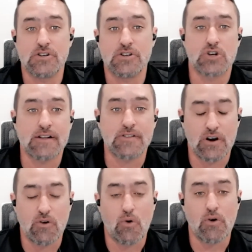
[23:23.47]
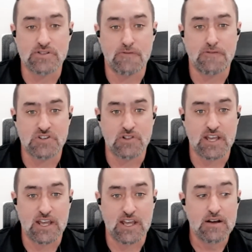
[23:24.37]
track their orders
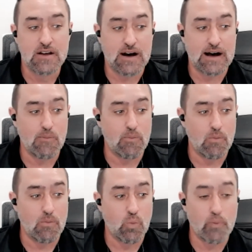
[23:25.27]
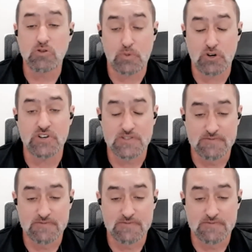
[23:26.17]
efficiently post-purchase.